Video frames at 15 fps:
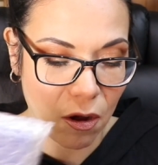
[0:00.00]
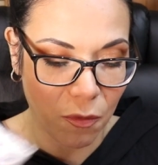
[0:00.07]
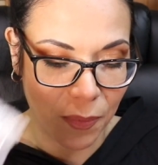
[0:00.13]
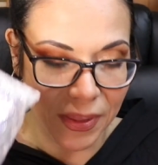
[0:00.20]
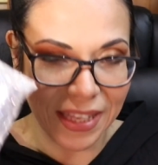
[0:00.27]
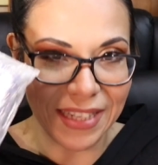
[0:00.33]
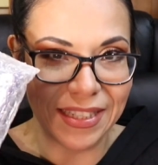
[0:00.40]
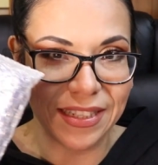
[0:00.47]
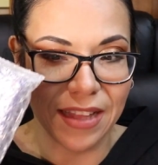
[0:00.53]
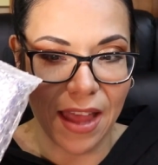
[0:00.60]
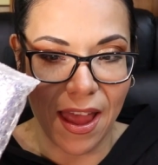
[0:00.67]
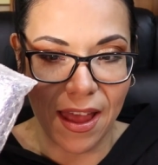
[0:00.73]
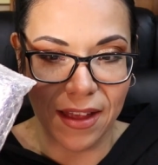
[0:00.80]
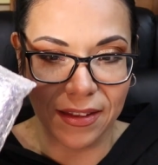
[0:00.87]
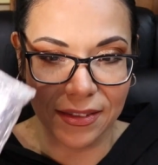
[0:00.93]
open this
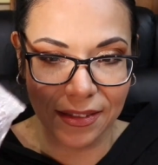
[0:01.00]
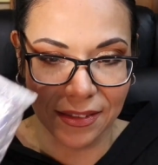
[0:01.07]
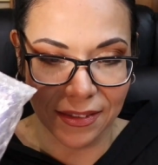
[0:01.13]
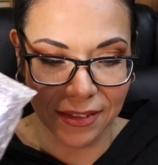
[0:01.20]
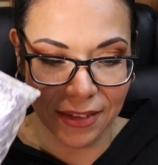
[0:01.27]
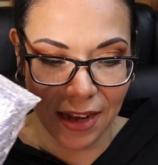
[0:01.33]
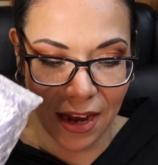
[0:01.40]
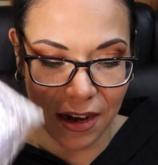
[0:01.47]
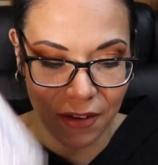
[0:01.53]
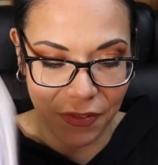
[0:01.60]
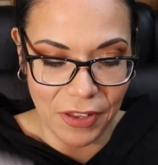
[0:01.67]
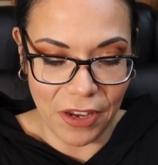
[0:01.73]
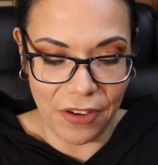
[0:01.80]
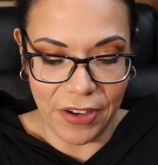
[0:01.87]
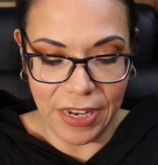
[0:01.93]
last. Just kind of
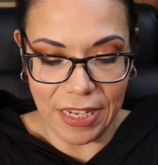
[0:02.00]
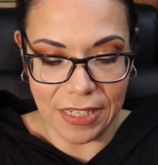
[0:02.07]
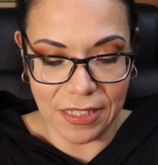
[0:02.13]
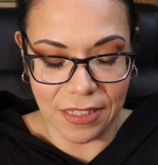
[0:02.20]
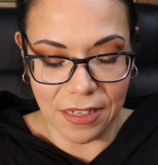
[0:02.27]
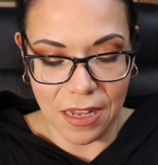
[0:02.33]
curious.